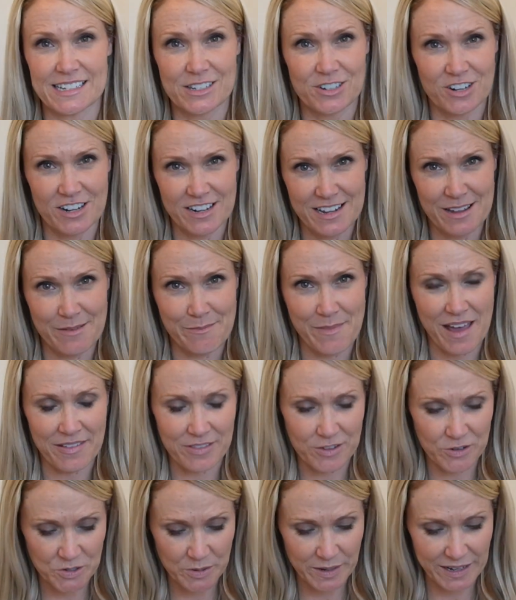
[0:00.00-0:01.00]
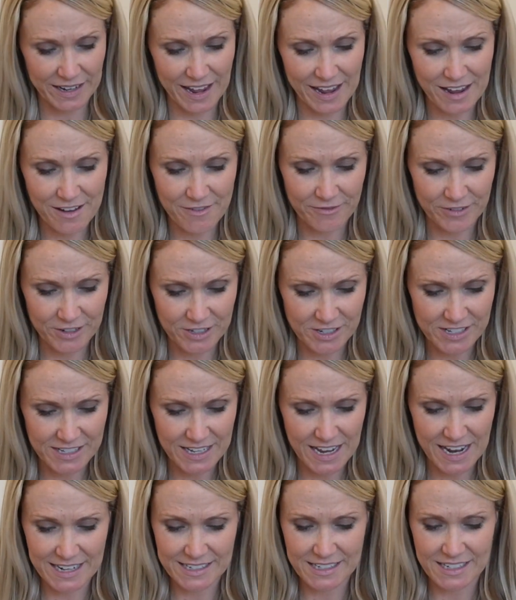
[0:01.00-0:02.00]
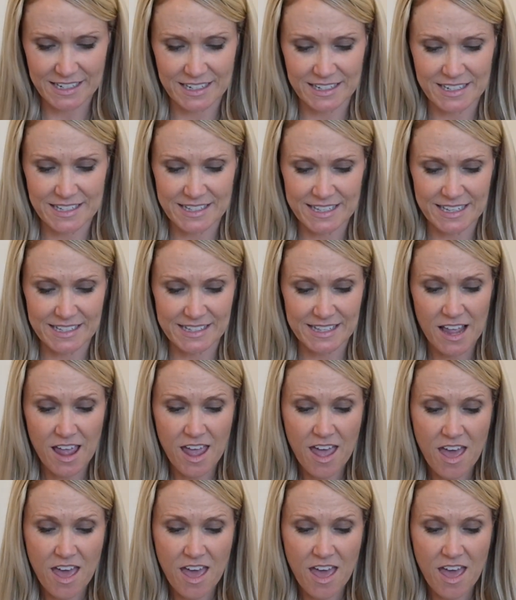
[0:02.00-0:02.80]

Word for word: Starting in Matthew twenty-eight, verse eighteen, it says,